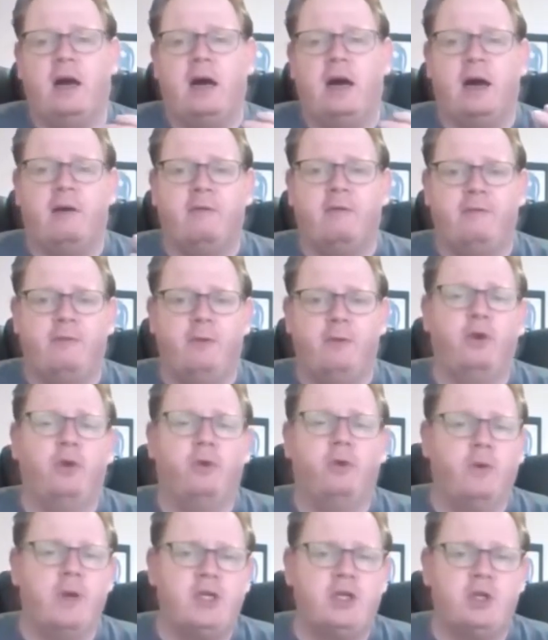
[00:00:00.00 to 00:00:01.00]

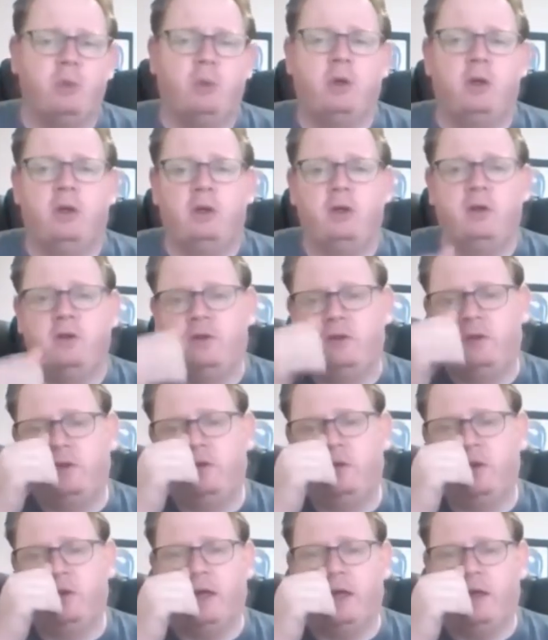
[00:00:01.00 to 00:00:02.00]
voodoo
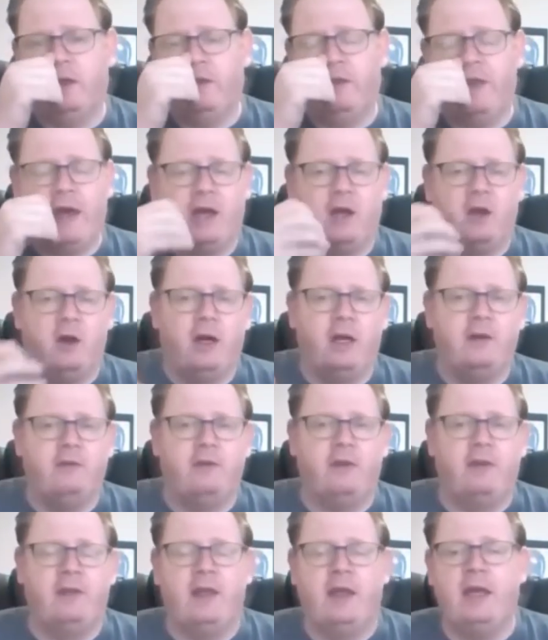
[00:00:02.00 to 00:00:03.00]
rituals, that kind
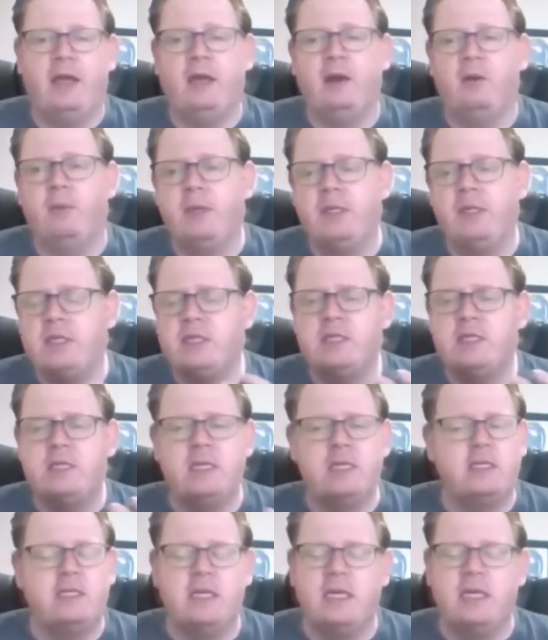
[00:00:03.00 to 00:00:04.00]
of a thing, which is,
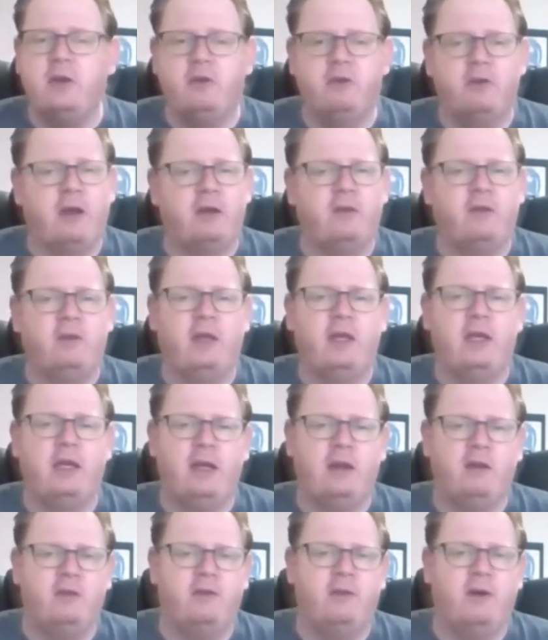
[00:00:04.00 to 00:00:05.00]
it's interesting,
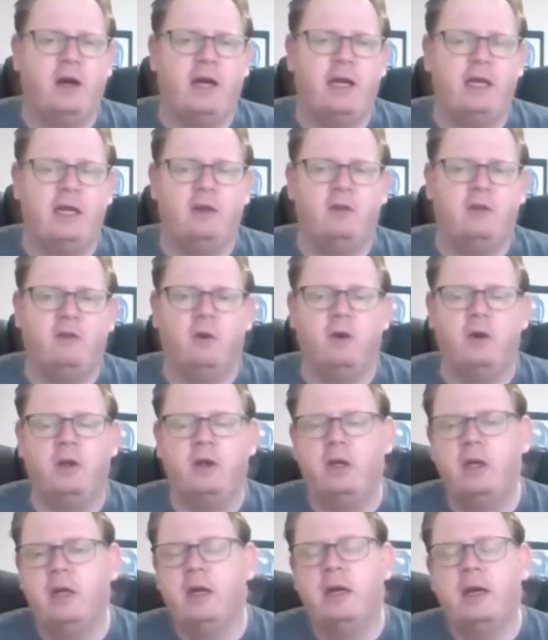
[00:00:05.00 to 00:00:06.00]
it's fine, it's
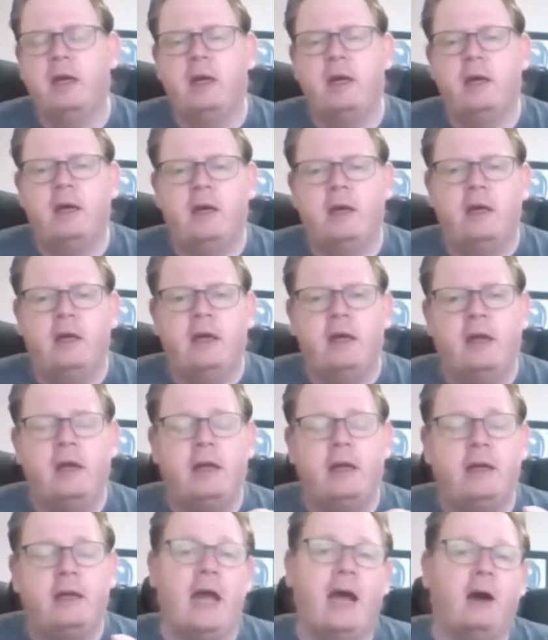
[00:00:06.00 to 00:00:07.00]
good.
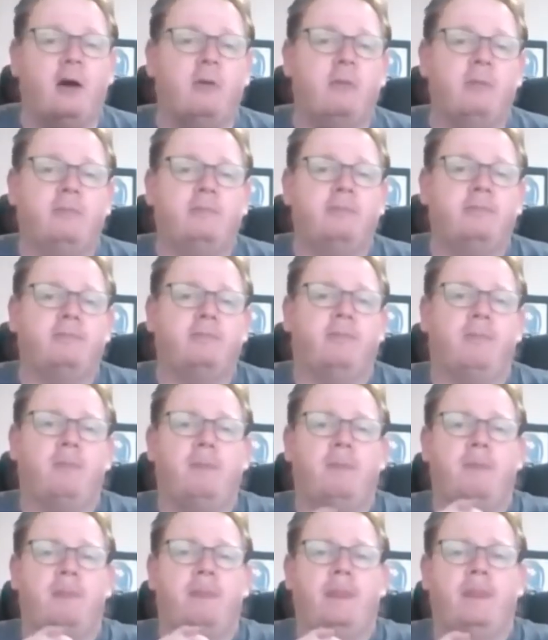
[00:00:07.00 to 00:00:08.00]
Now,
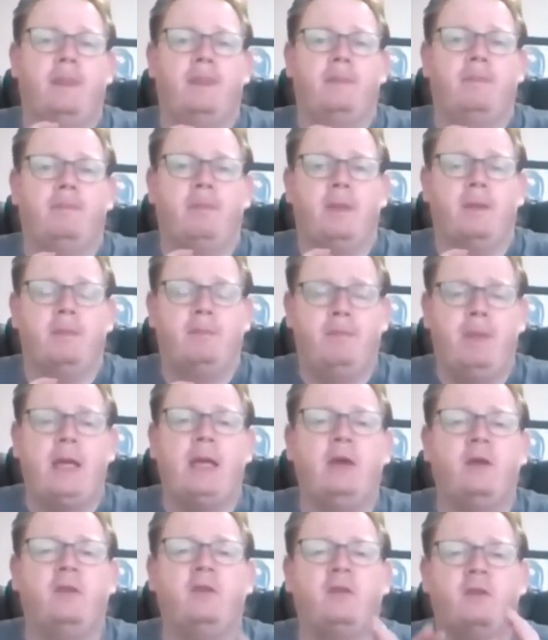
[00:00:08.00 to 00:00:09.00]
the
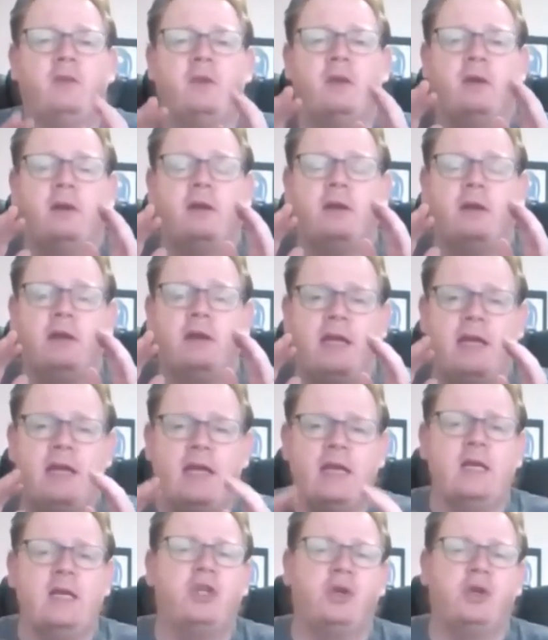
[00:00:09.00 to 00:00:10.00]
biggest
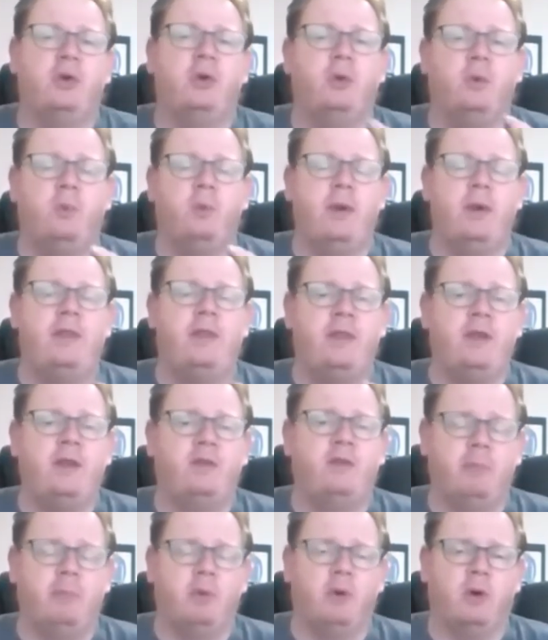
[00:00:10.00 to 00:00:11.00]
issue with
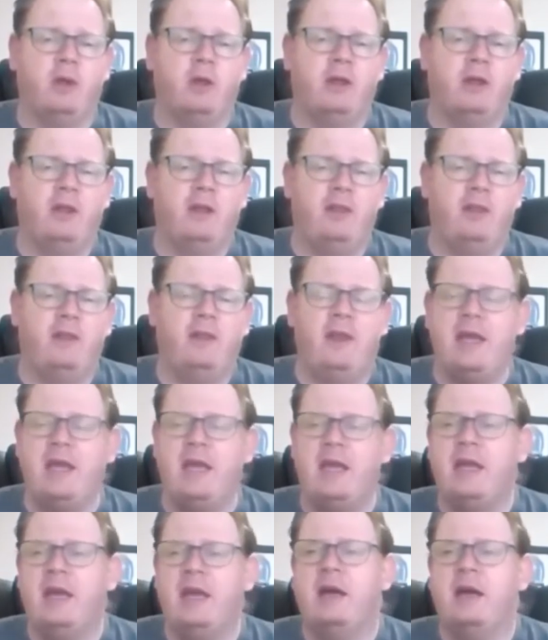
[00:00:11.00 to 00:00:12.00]
this book,
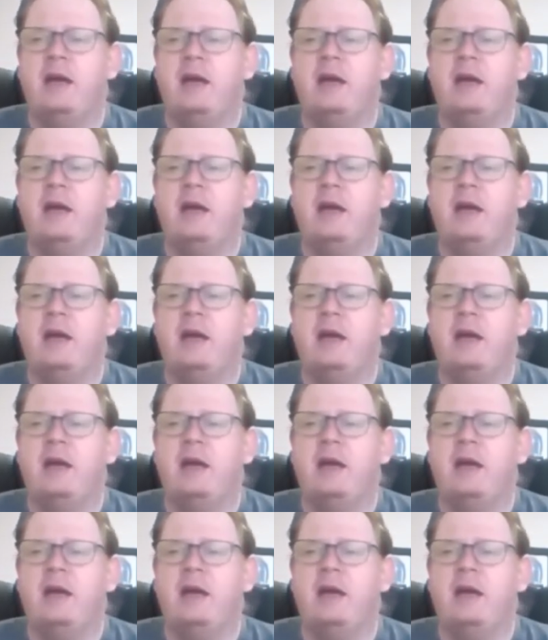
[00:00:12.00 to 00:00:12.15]
the